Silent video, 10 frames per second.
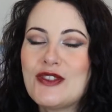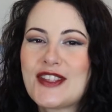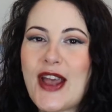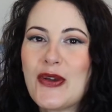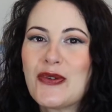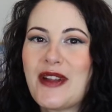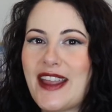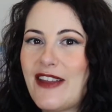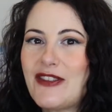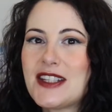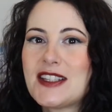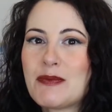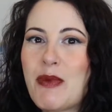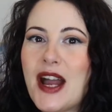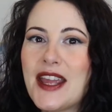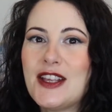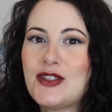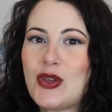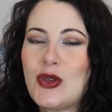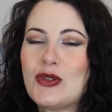so if it
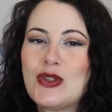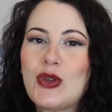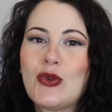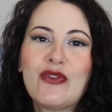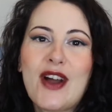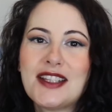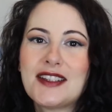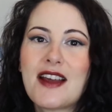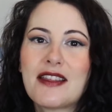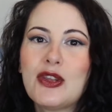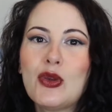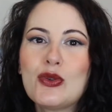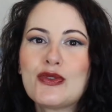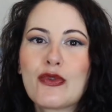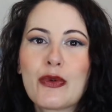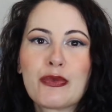inspires you to find another use for a